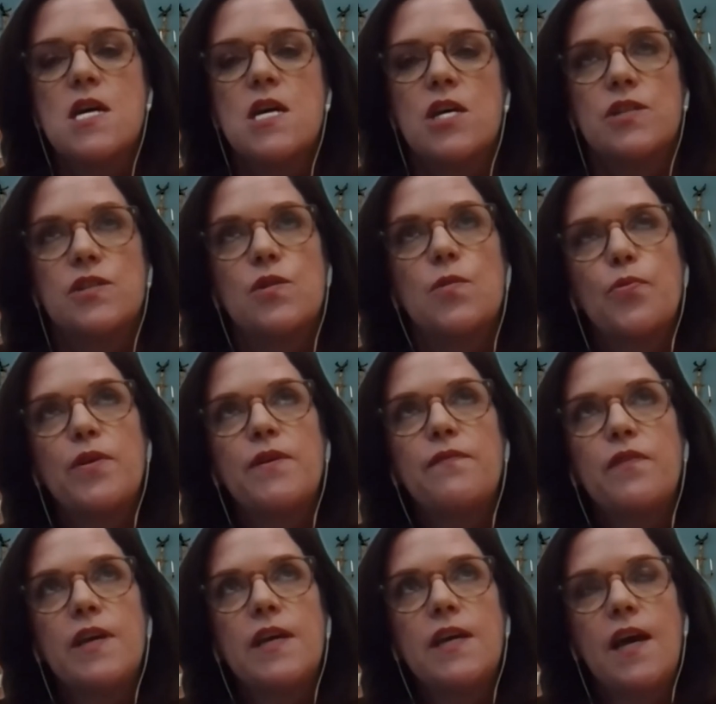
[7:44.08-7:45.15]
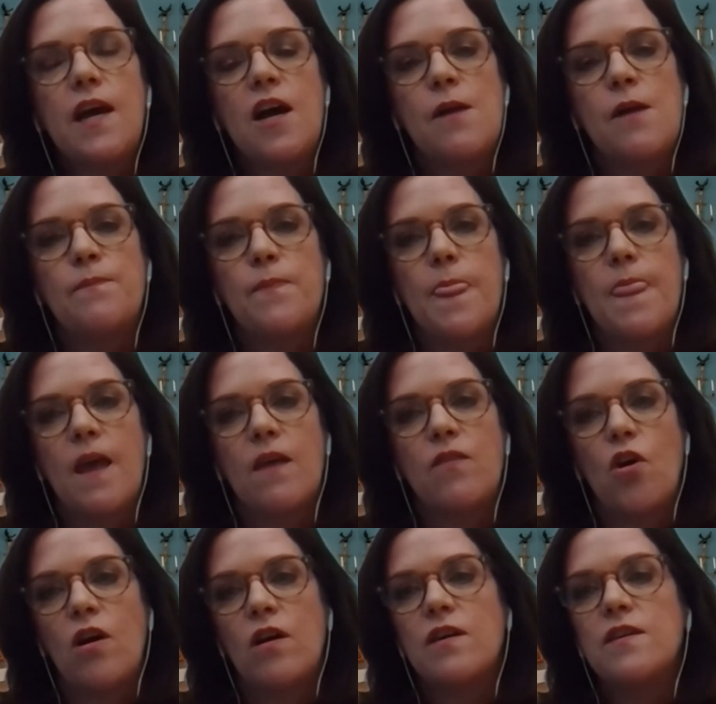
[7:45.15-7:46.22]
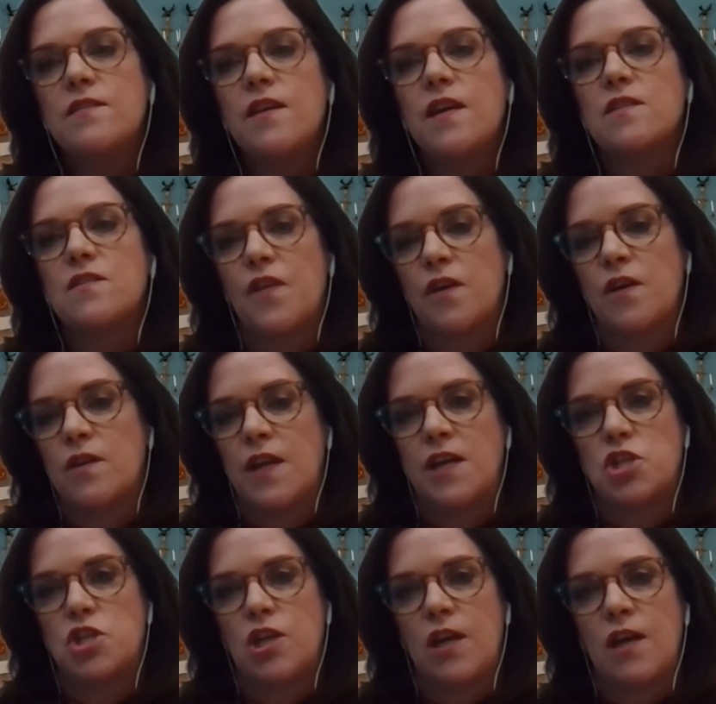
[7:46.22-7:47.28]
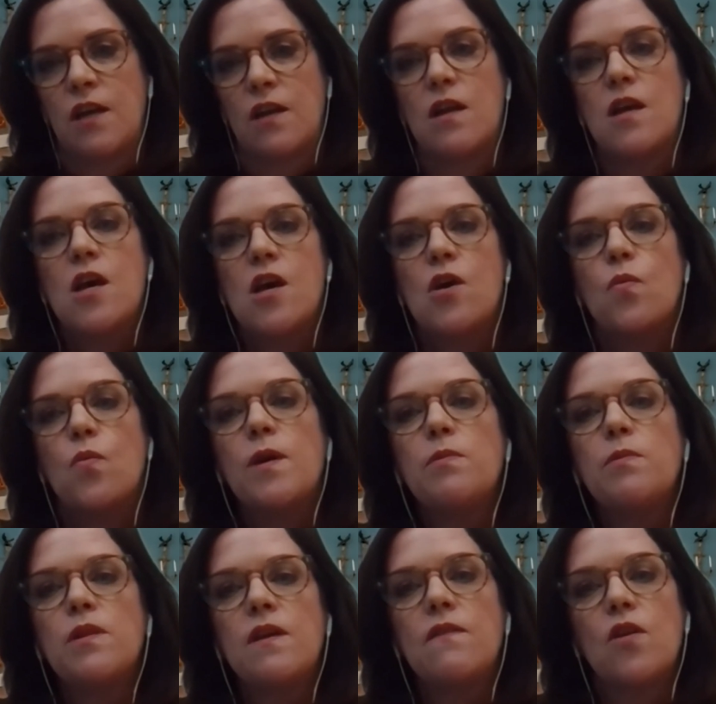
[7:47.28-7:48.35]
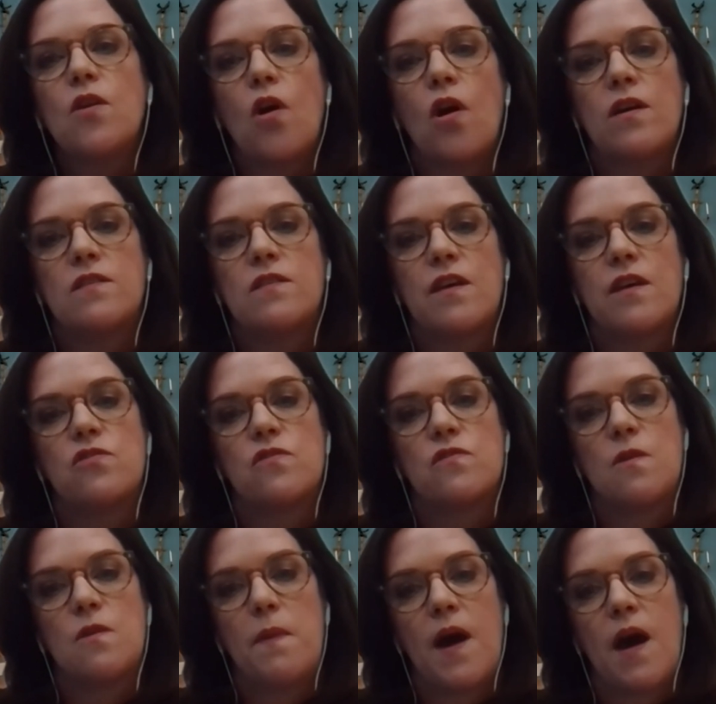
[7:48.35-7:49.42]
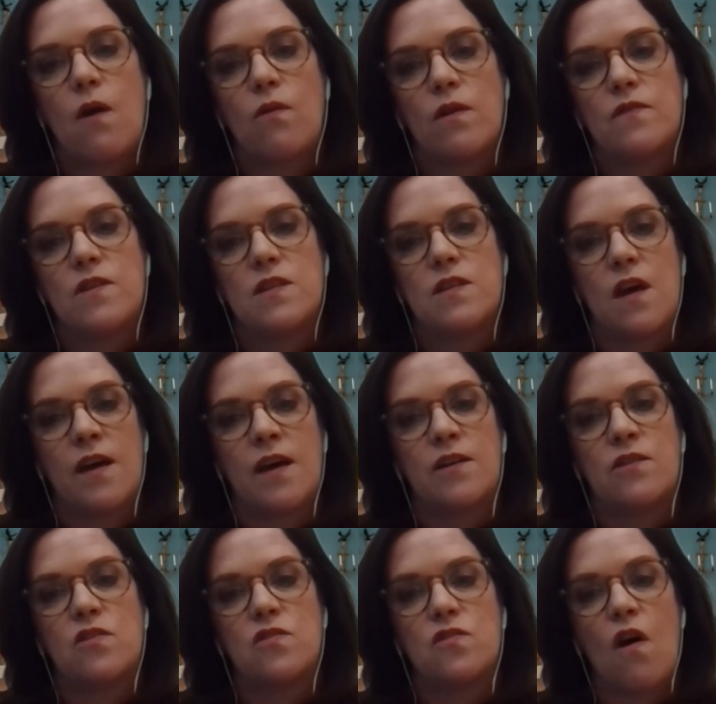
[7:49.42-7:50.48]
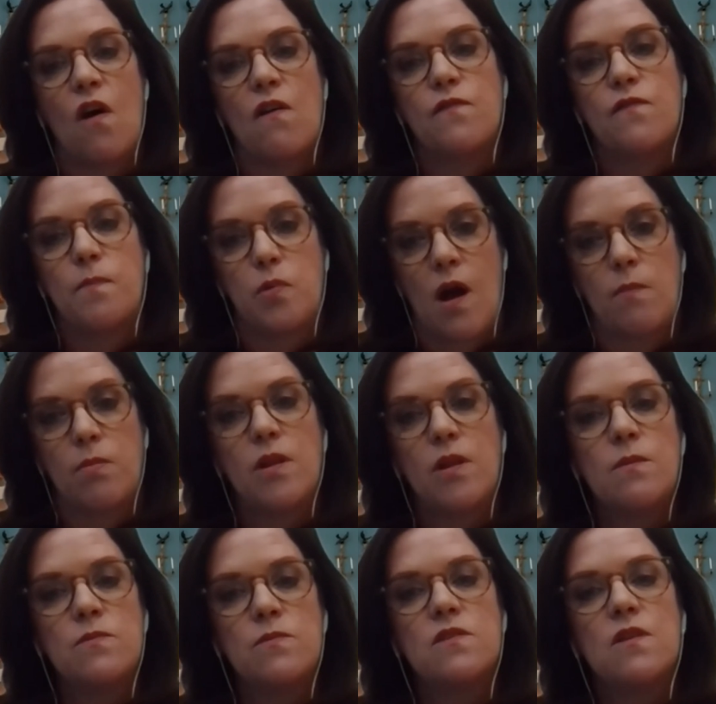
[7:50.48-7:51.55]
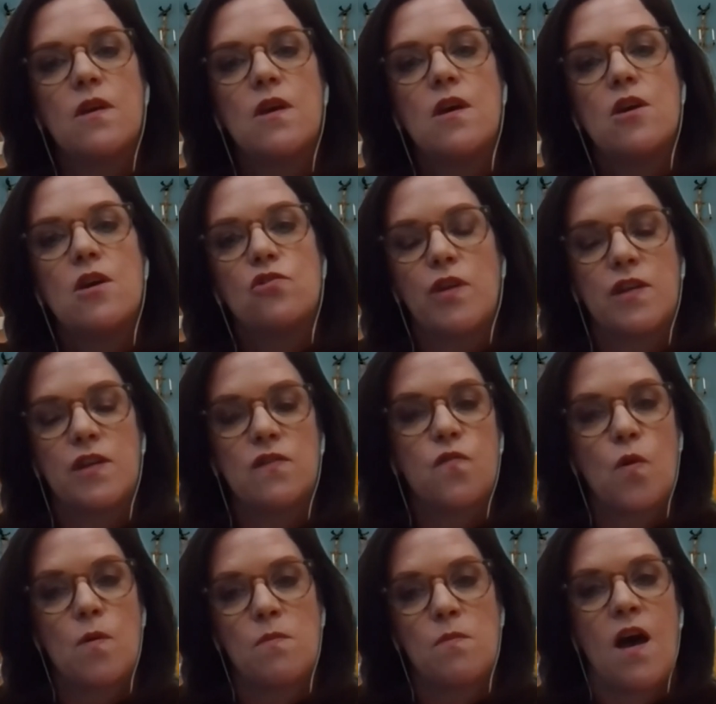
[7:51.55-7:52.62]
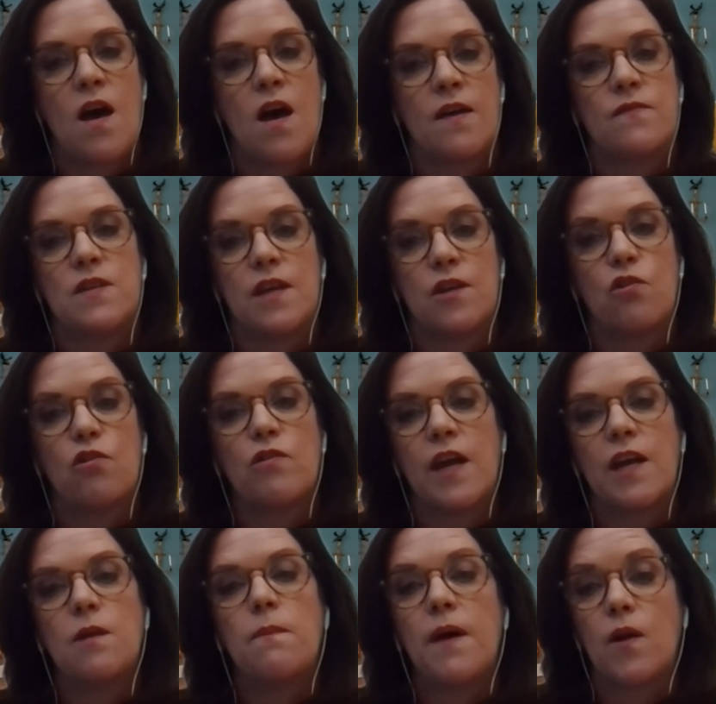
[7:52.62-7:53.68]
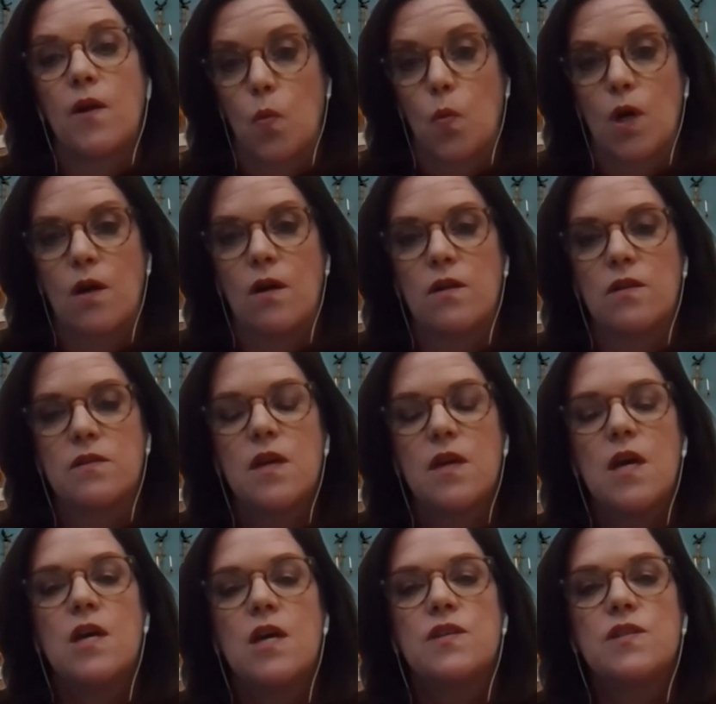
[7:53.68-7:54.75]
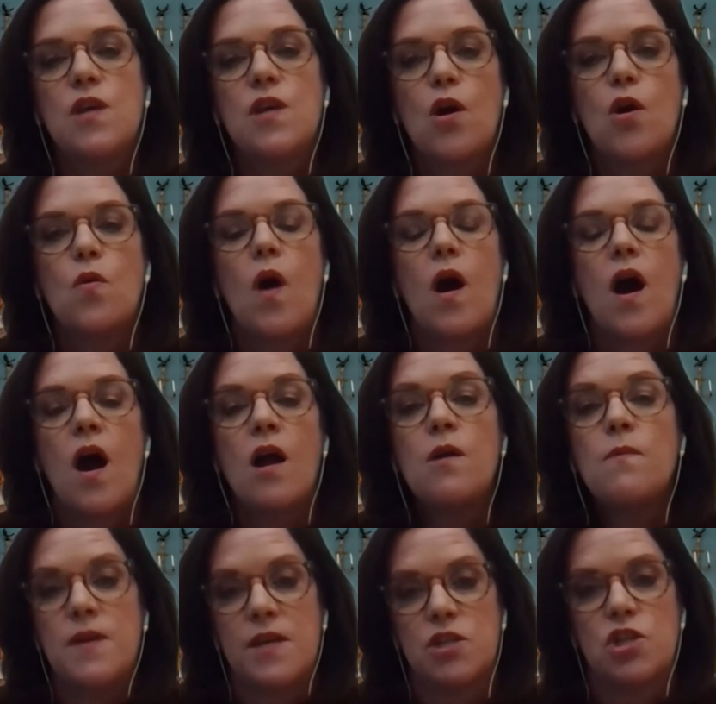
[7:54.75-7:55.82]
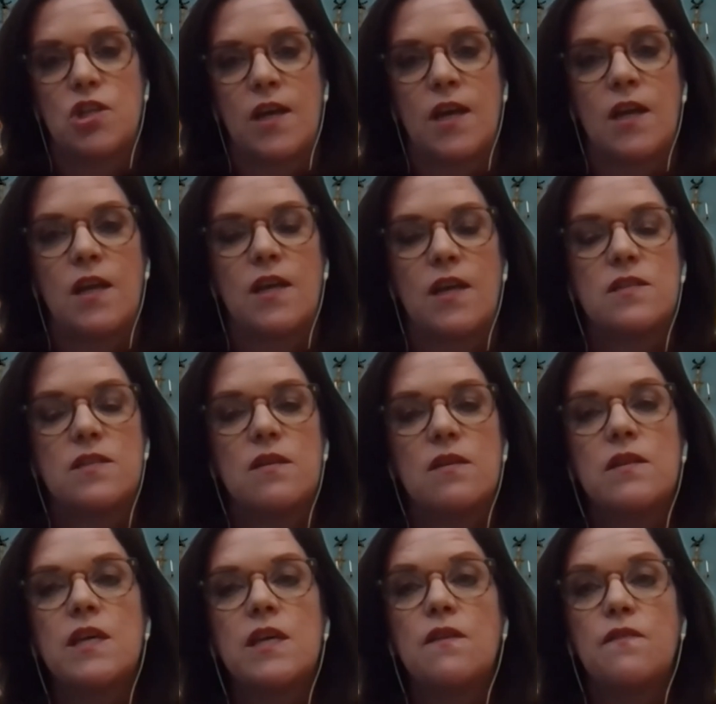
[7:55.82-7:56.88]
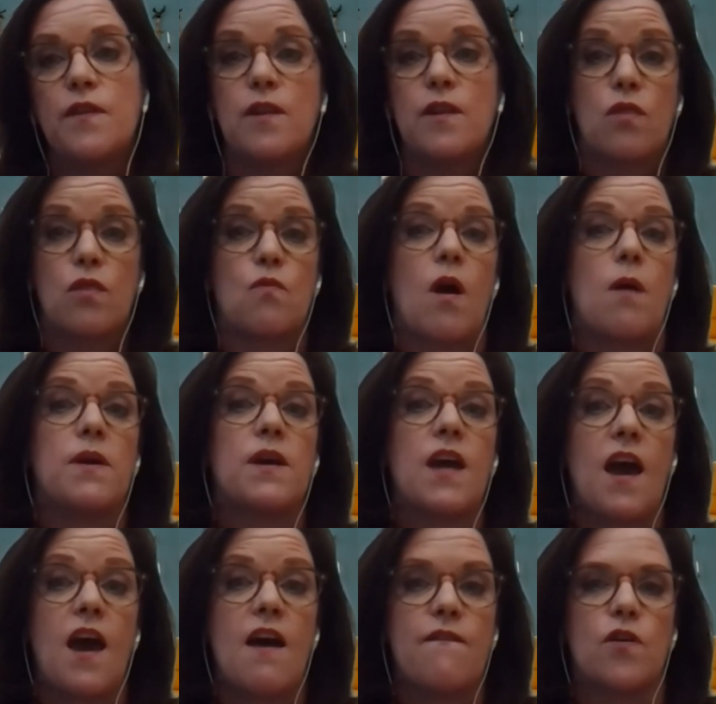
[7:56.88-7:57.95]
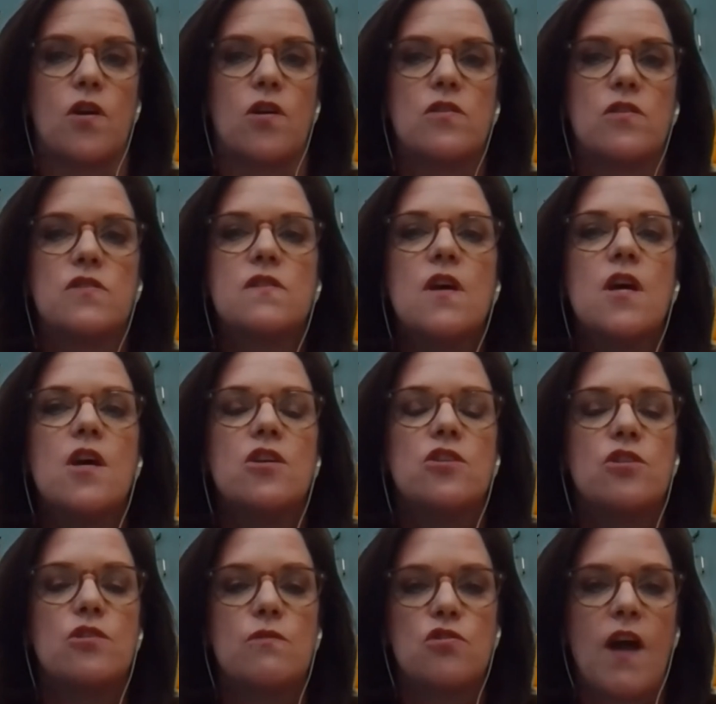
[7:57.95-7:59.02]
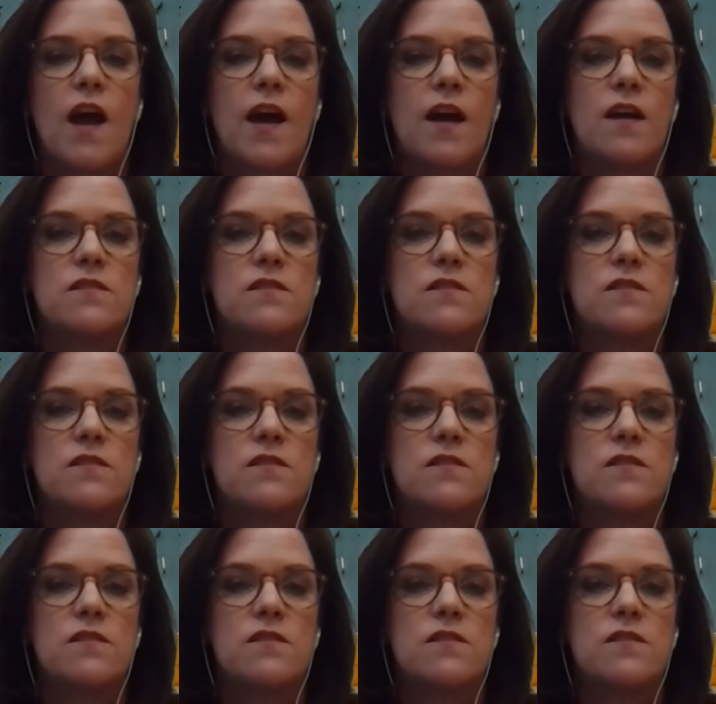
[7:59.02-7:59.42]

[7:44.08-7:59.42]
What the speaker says: So briefly, at the Architects Foundation, we believe that architects use the power of design to solve problems, transform lives, and create a better world. So our mission is to lead philanthropic efforts to attract,